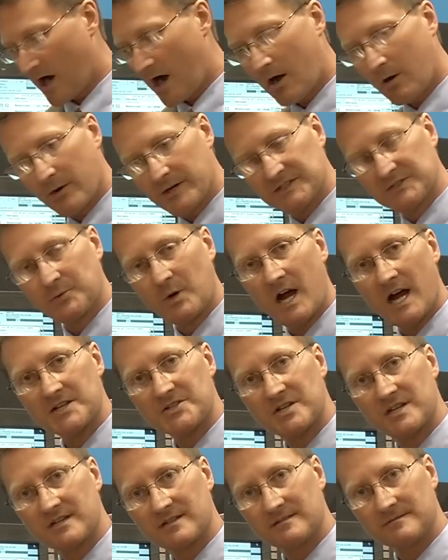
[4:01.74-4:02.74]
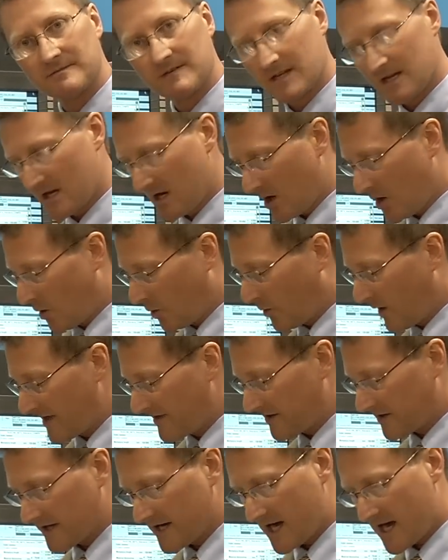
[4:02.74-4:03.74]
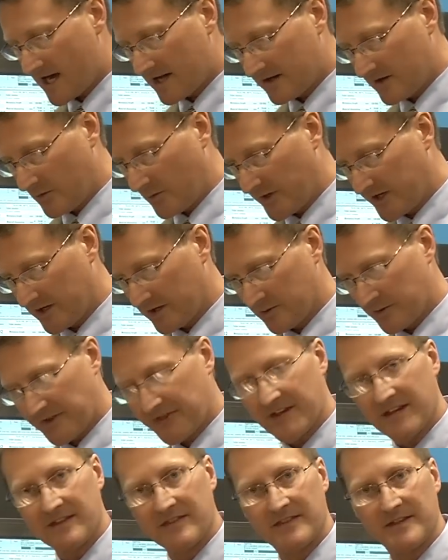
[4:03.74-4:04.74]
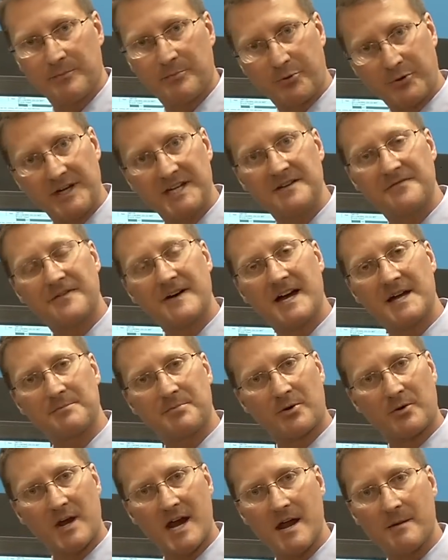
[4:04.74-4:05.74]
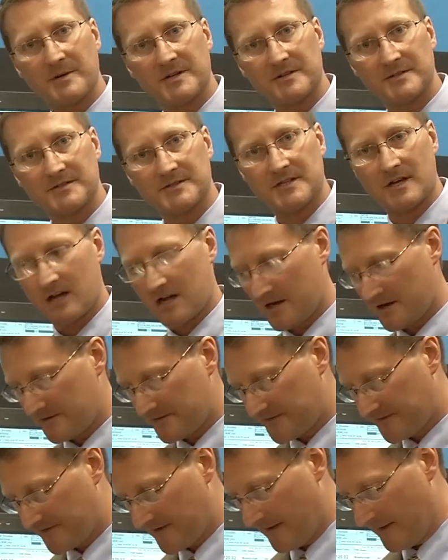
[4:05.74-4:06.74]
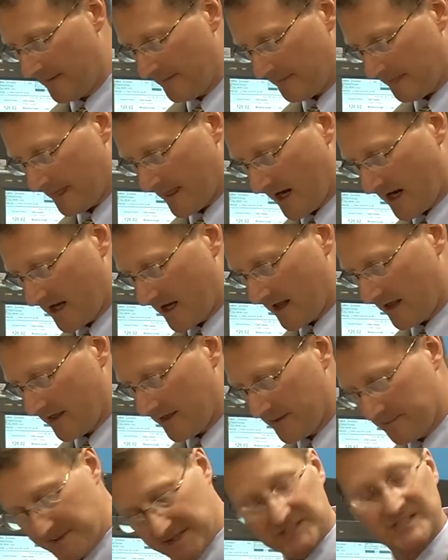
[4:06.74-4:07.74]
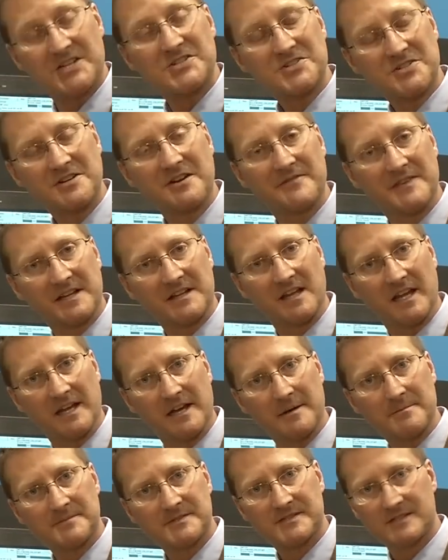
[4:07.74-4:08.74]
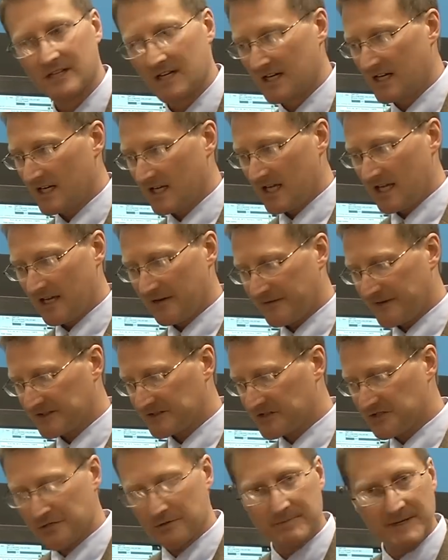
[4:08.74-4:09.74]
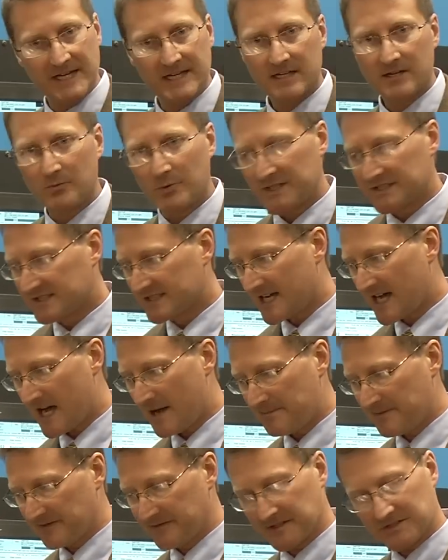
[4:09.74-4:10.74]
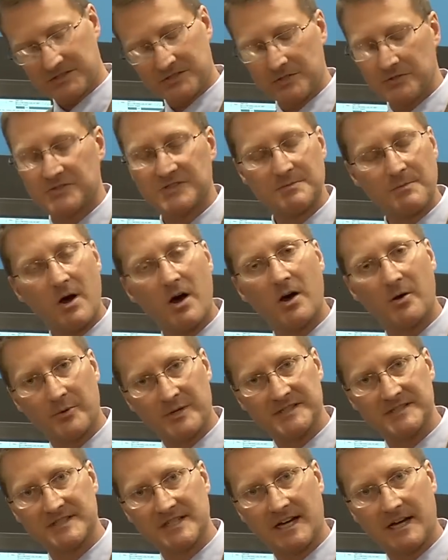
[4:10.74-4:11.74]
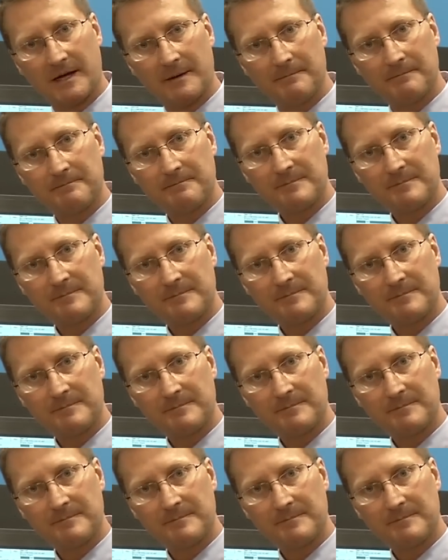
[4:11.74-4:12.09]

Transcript: always watching whether or not we are within the predefined parameters of the position of the clamps. If it's too big, we stop. If it's too small, we stop.